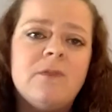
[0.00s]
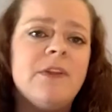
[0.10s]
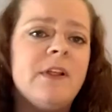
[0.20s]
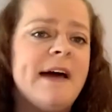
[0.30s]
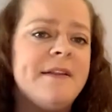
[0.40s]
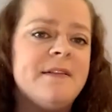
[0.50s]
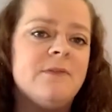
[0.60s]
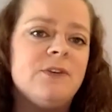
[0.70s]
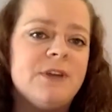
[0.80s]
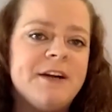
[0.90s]
Over the last
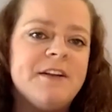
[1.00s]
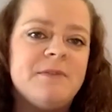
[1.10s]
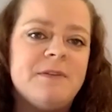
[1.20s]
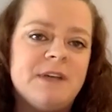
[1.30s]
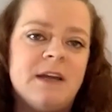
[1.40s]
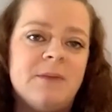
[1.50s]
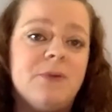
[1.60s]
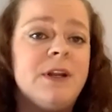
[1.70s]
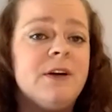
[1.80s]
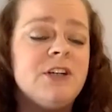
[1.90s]
several years, we've done a
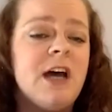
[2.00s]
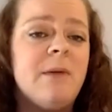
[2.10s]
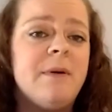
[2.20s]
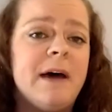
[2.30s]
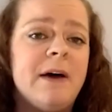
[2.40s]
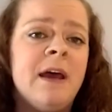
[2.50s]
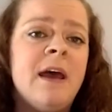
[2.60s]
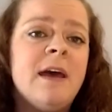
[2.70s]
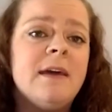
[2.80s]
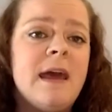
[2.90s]
pretty good job about
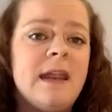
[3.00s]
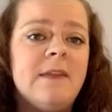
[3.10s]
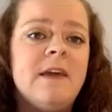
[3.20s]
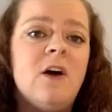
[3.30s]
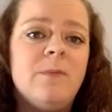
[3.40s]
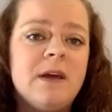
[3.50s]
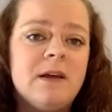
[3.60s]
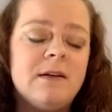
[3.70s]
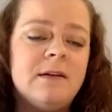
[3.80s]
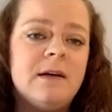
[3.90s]
getting the
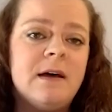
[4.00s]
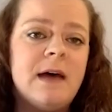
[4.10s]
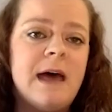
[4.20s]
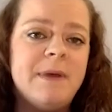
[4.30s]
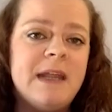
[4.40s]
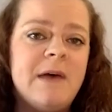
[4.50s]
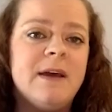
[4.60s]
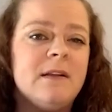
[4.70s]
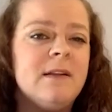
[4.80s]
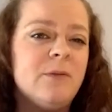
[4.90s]
opiate
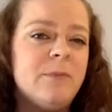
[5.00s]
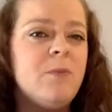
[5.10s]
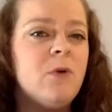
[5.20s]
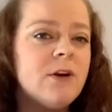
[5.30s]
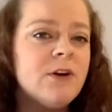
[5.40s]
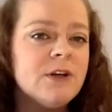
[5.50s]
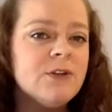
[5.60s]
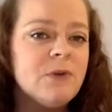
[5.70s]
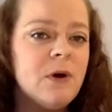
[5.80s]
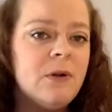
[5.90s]
epidemic a little bit more under
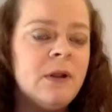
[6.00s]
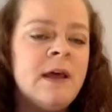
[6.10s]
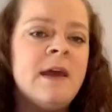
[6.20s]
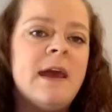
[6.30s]
control,